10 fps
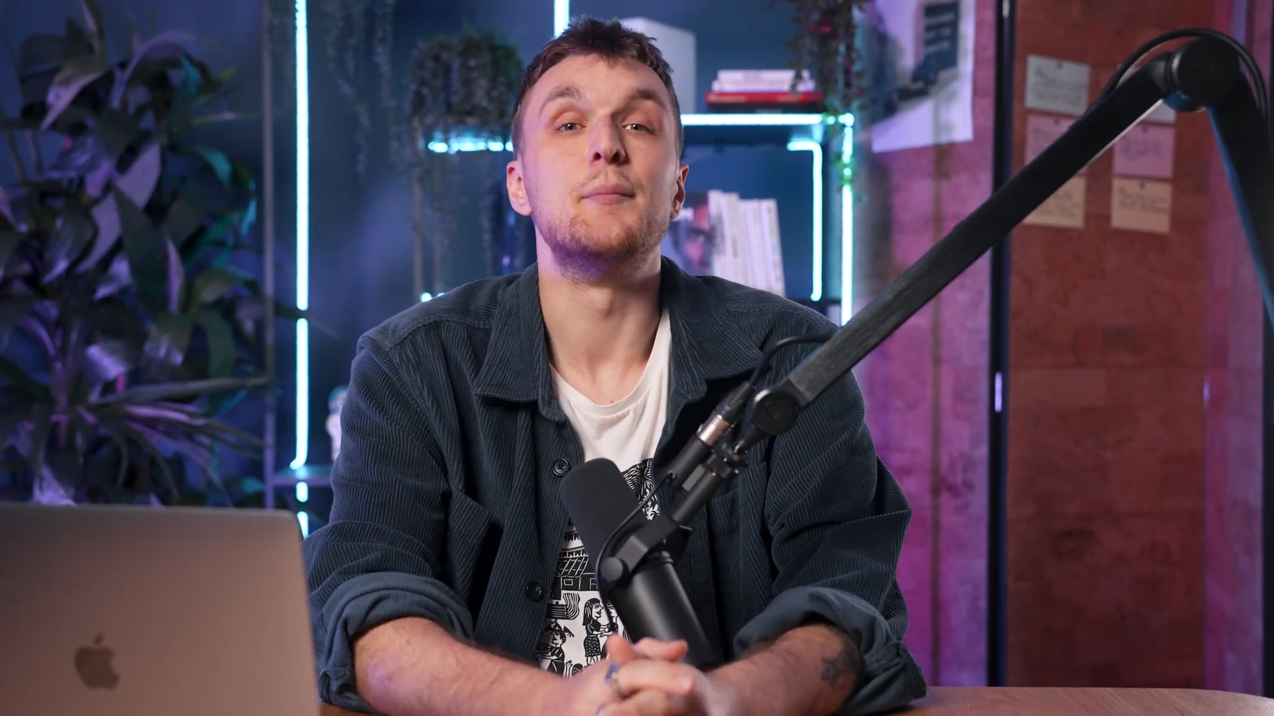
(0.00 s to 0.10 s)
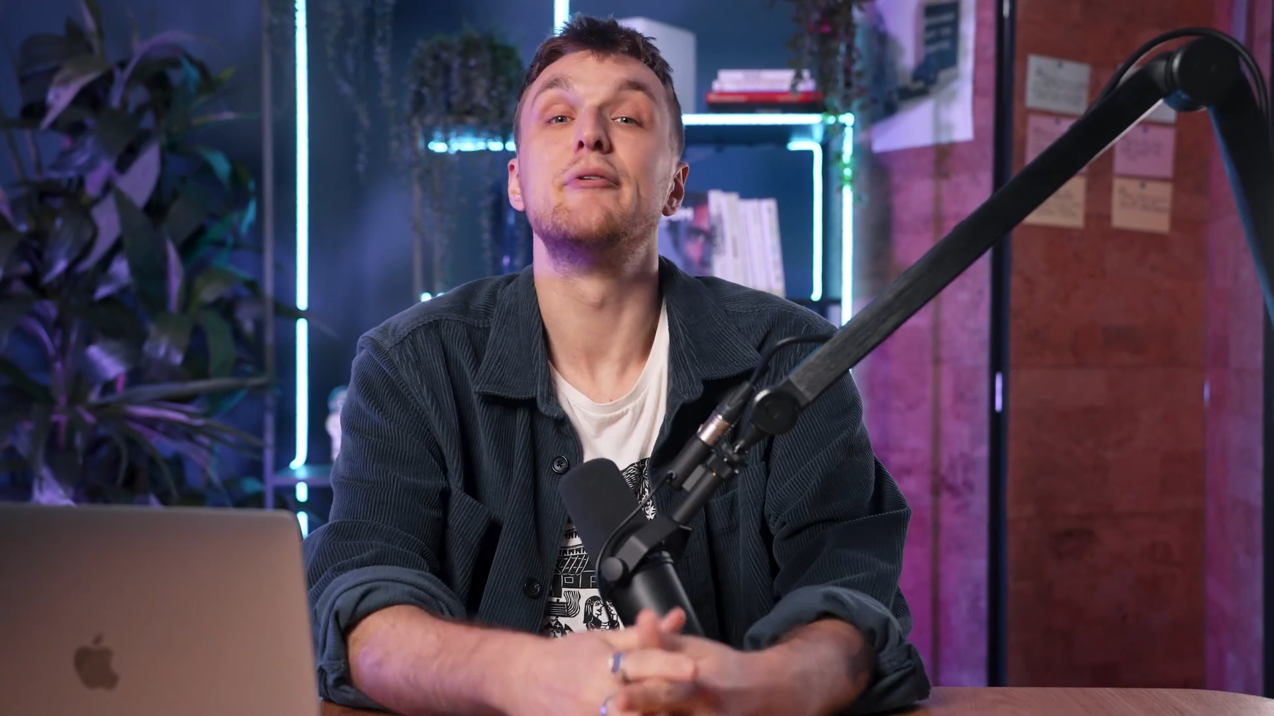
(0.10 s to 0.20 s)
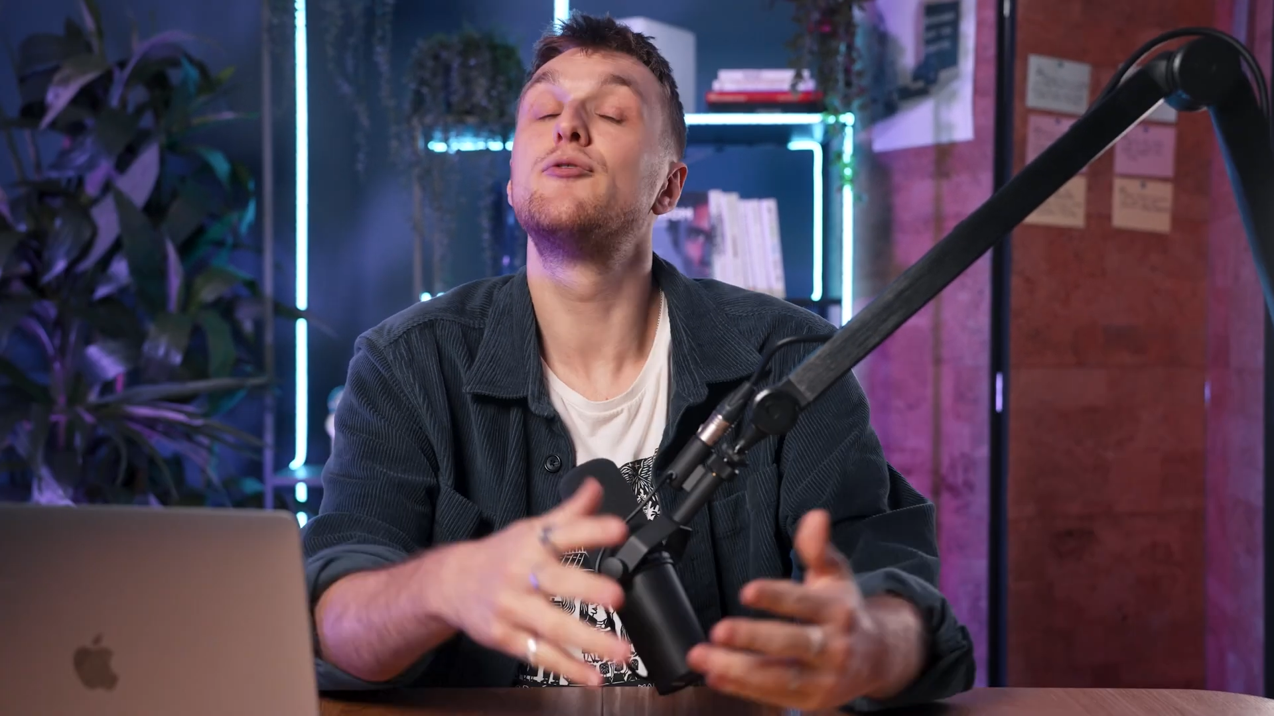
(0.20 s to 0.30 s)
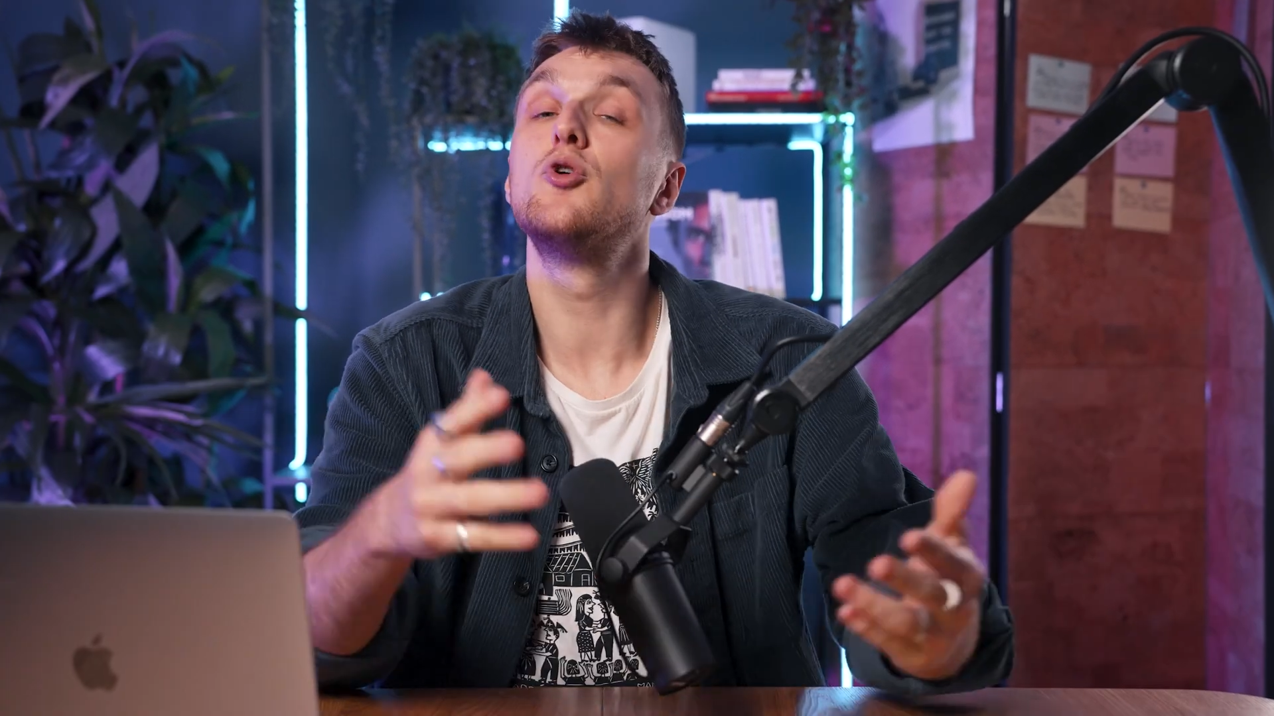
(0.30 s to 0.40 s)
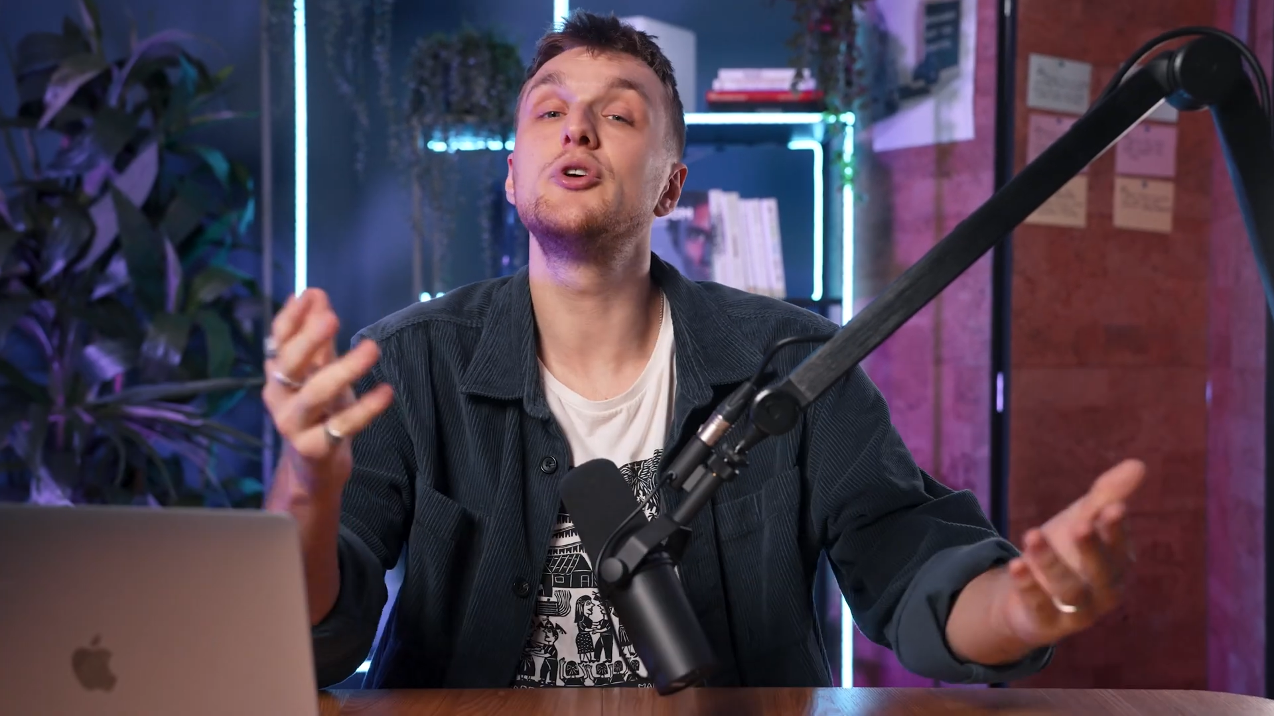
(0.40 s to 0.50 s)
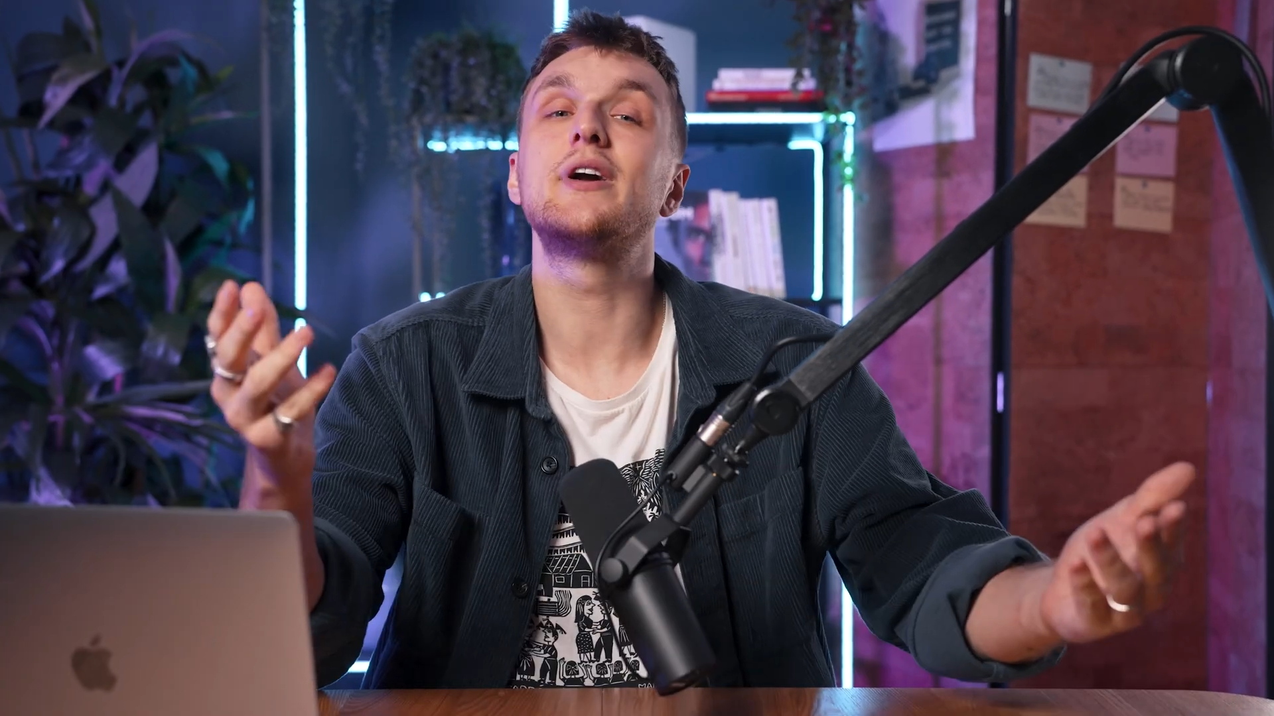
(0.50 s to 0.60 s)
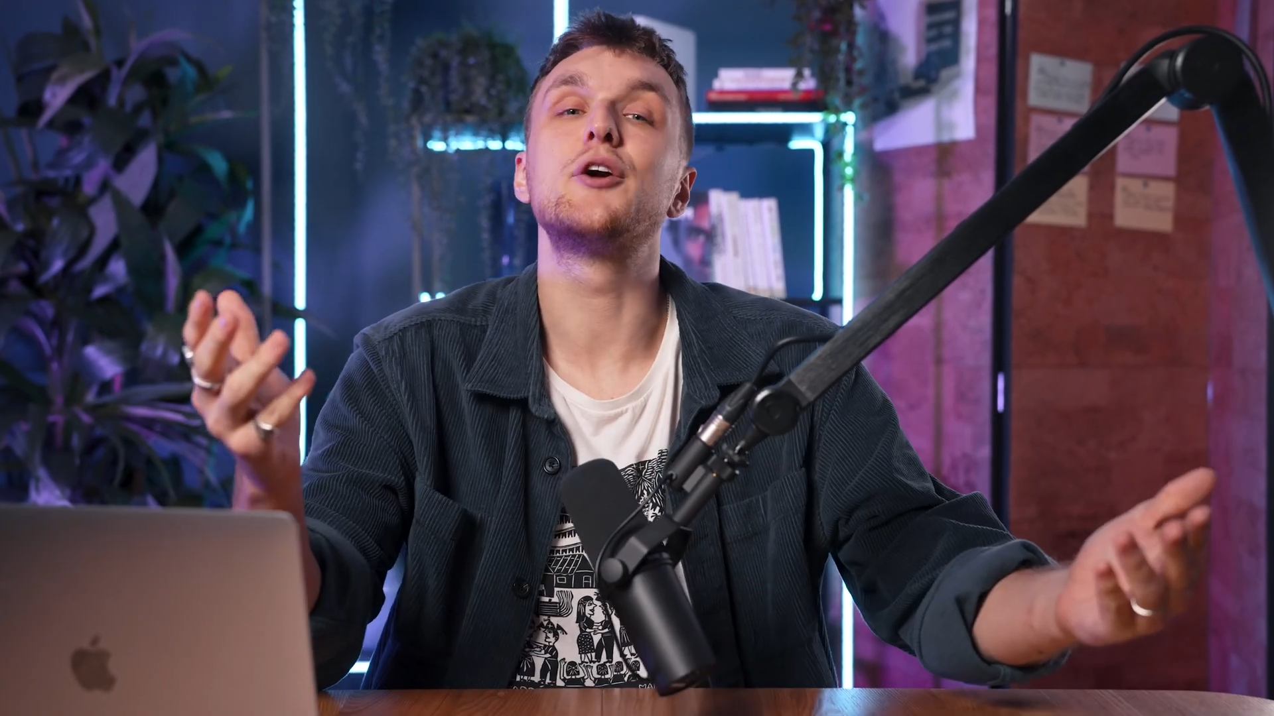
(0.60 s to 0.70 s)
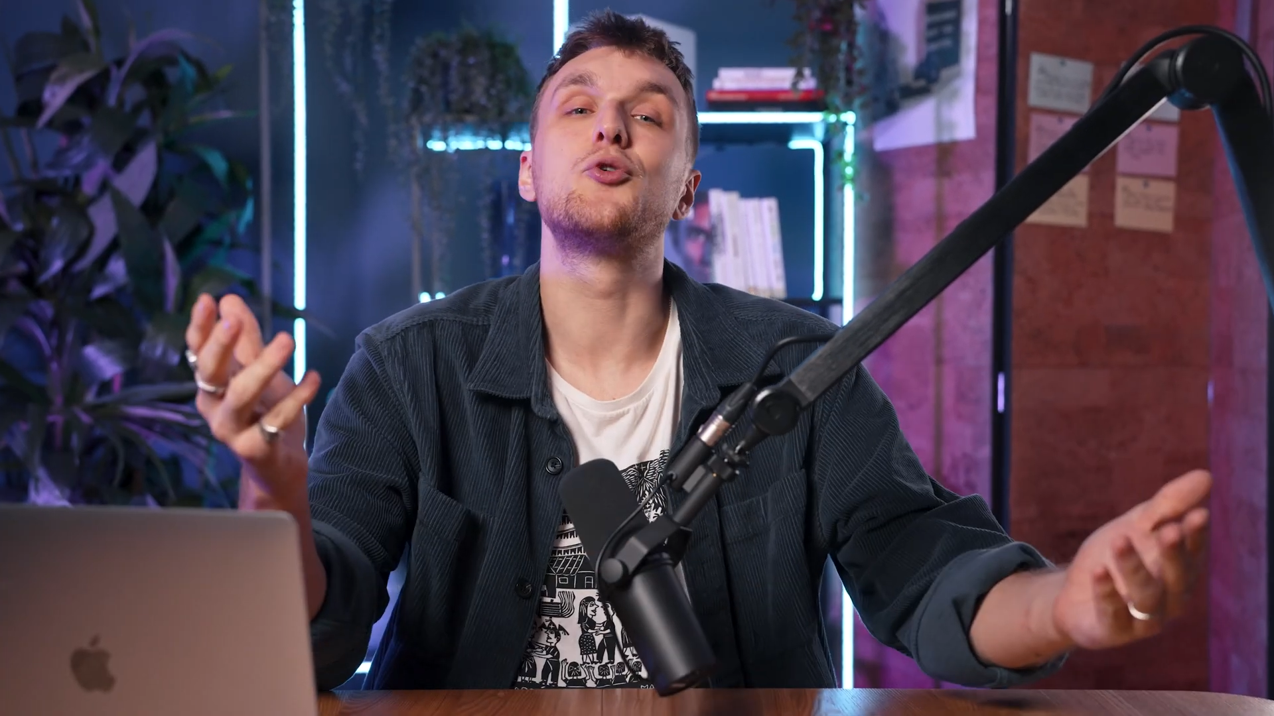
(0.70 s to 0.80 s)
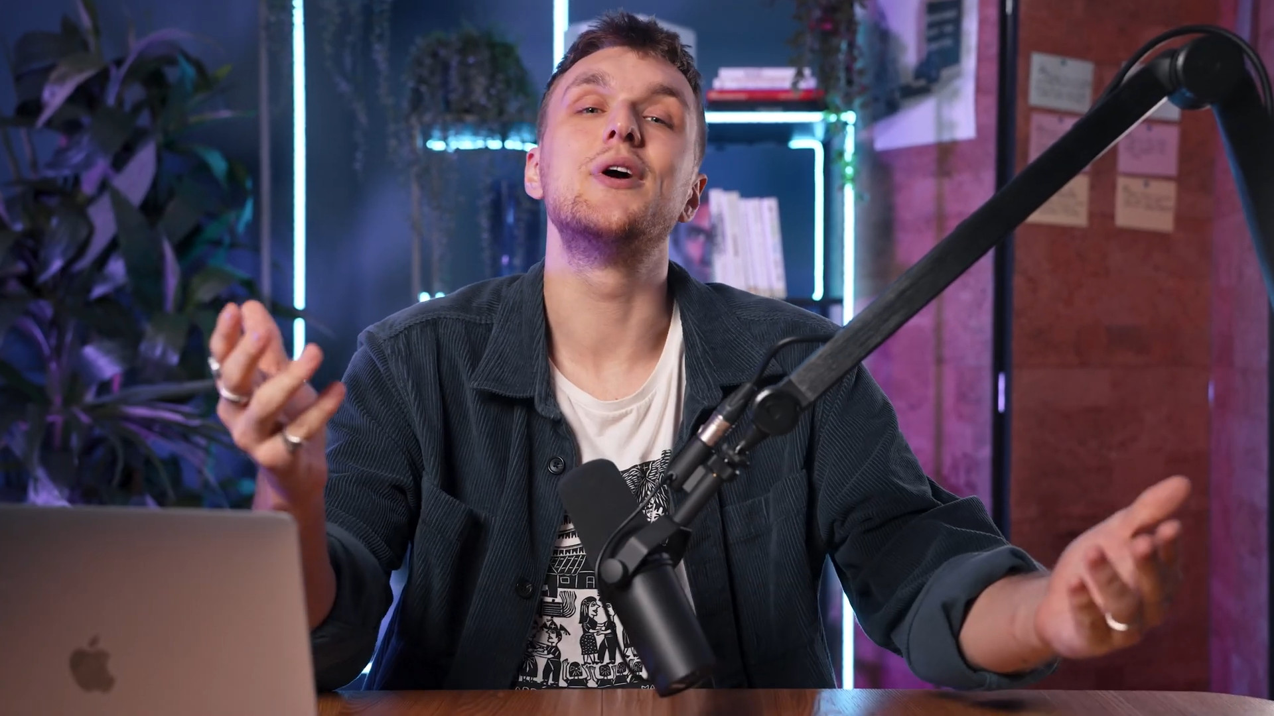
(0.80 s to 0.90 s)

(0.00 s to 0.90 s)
Now, before you get